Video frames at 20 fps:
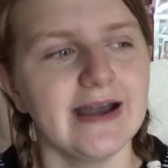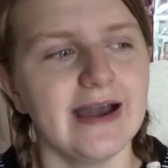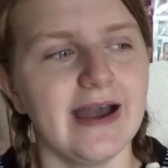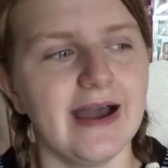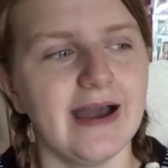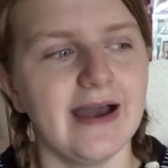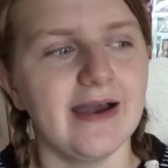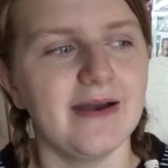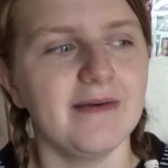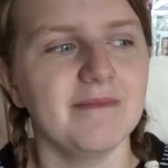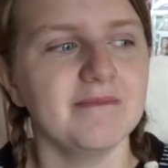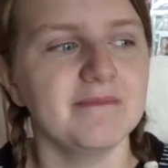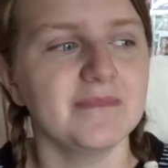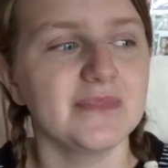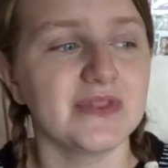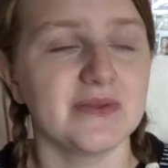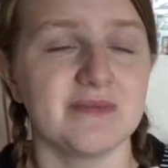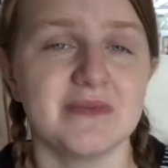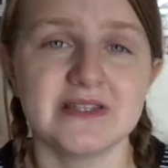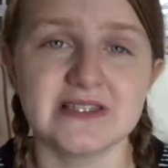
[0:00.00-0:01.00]

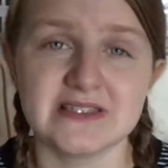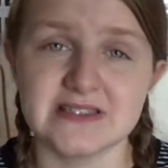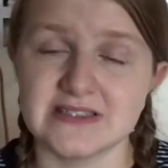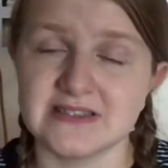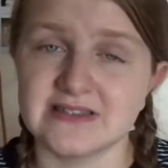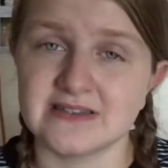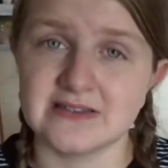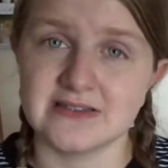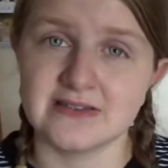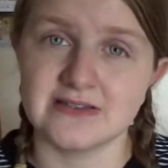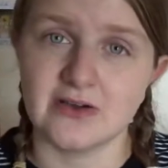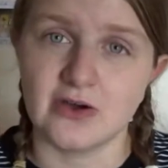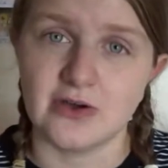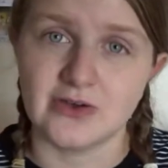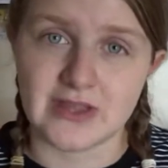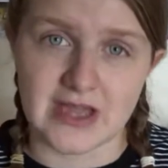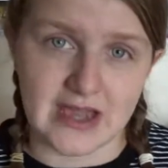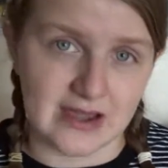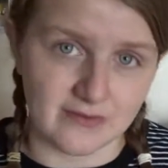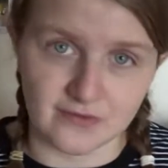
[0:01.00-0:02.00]
The medicine
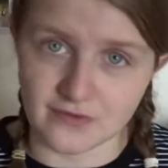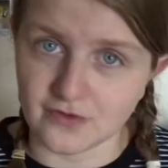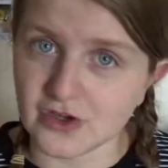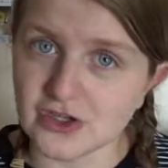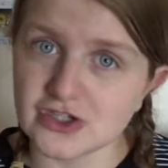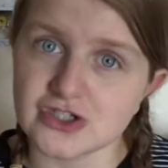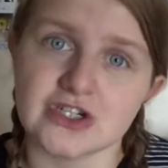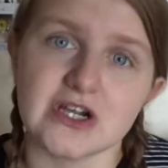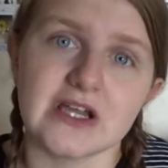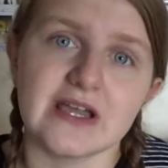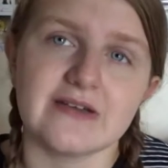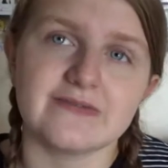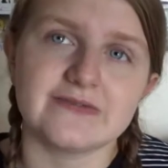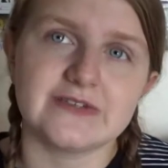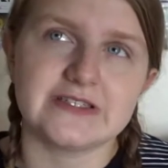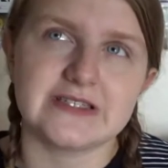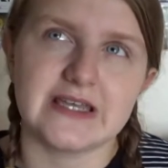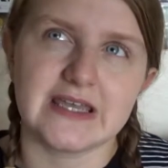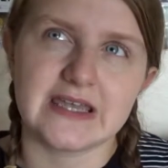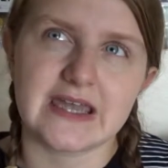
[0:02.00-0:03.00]
on average I have to
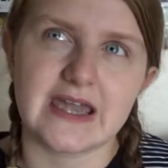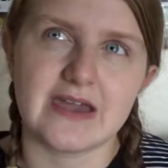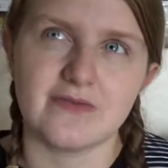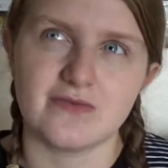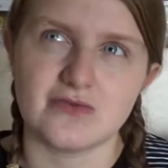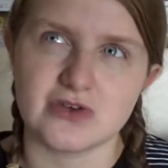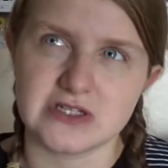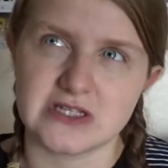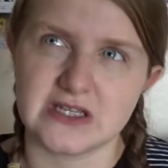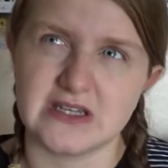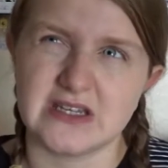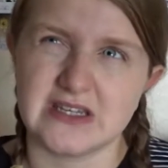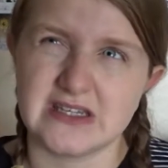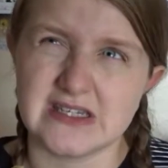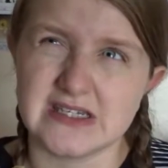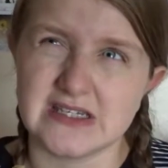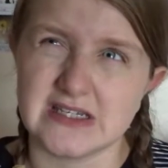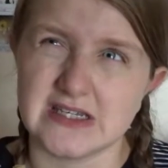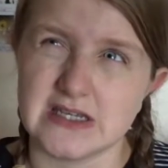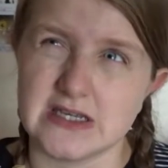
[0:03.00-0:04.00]
take every
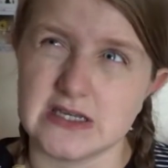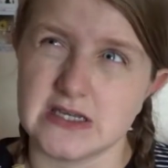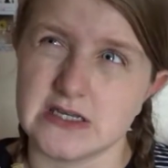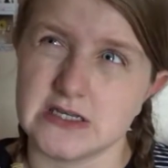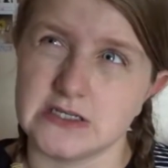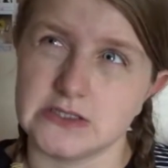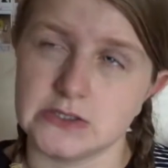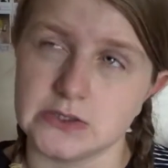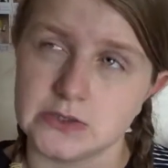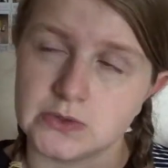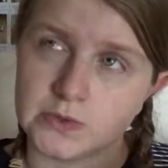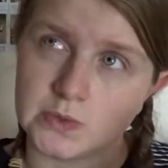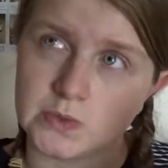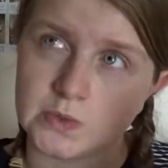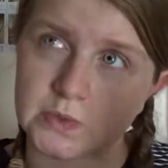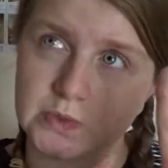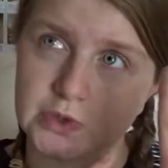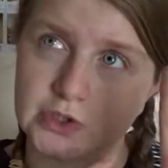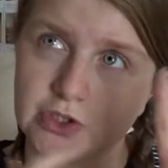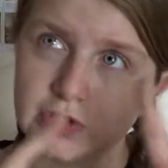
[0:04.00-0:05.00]
day is
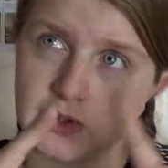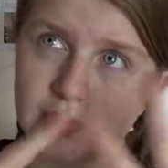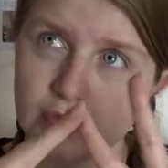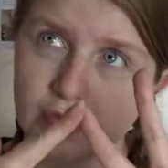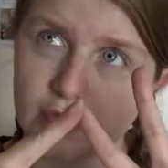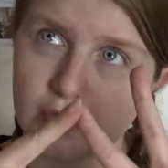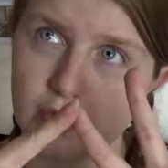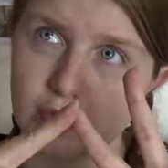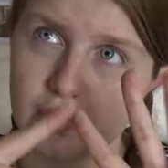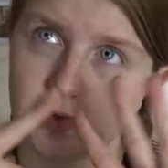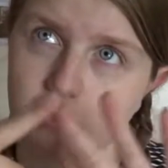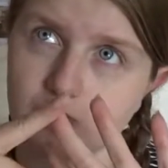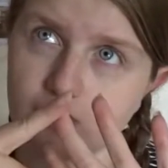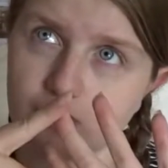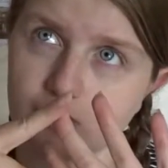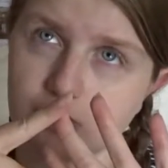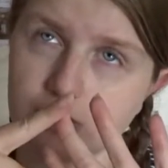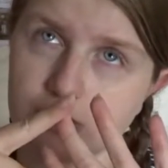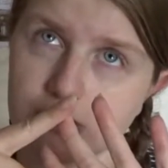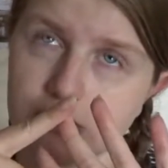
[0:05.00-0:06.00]
1, 2,
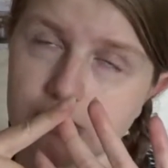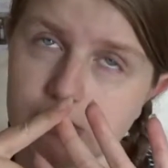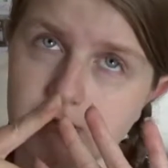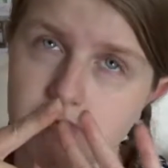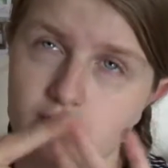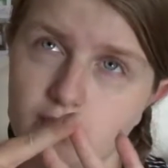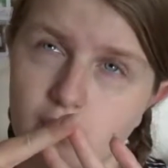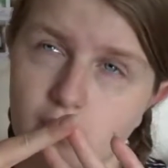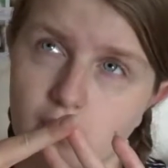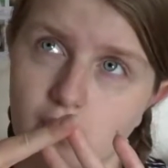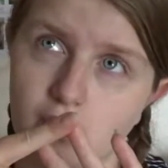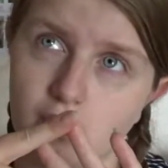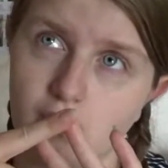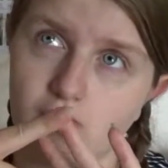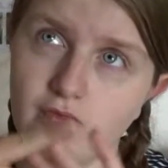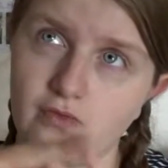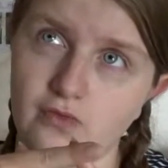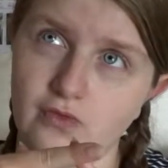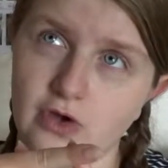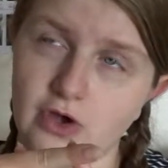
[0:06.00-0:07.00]
3, 4,
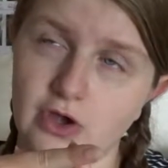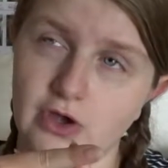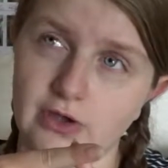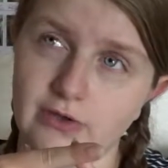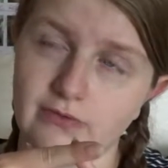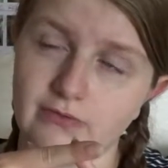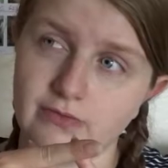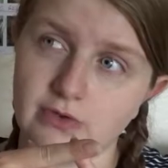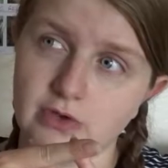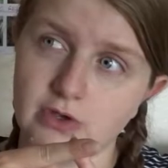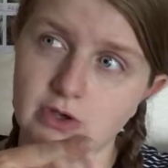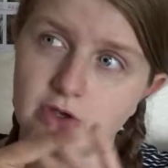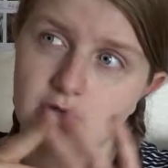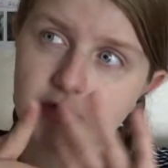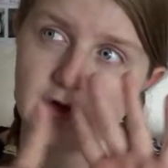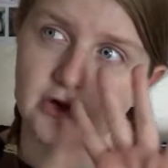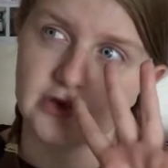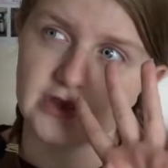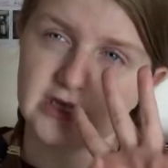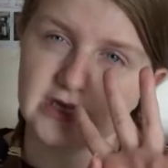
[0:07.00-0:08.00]
5, I
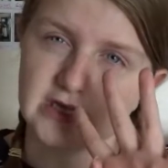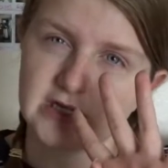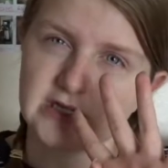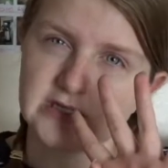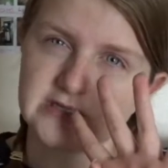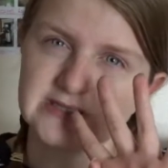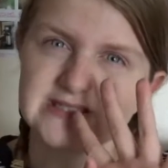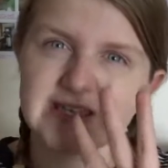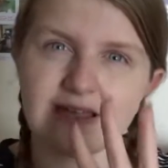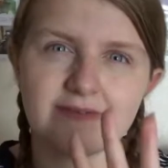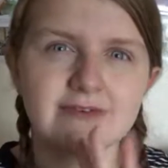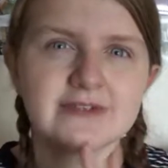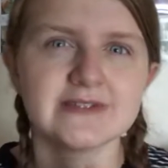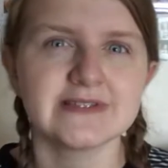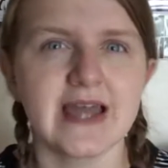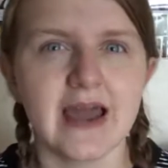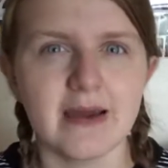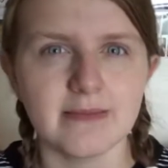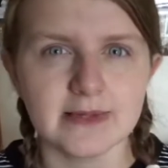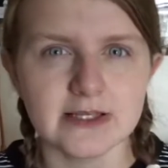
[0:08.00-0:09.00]
think 7
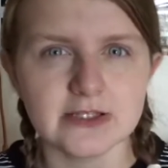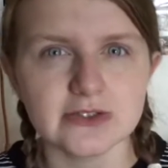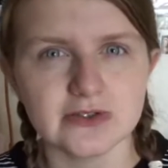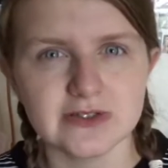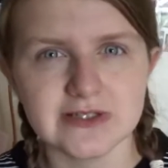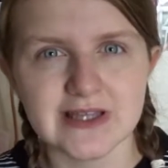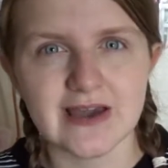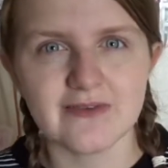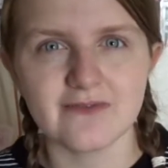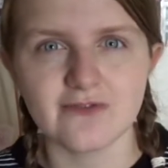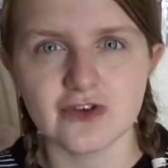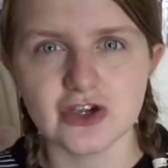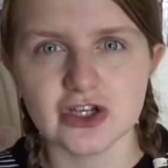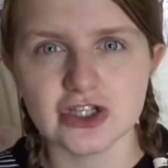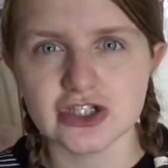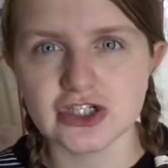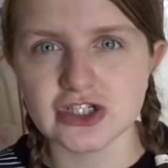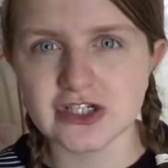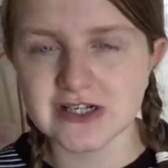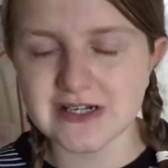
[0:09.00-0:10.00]
tablets on
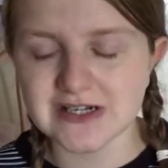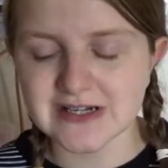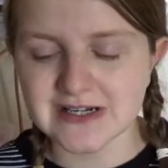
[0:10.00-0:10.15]
average,